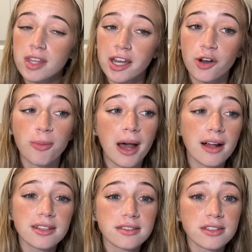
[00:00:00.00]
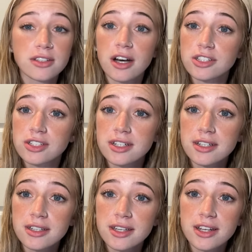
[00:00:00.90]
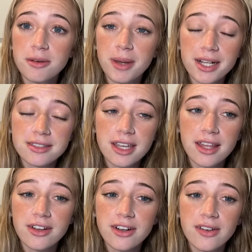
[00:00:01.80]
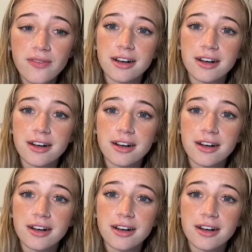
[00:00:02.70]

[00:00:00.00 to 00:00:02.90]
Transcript: I hope Alice and Tasha end up back together.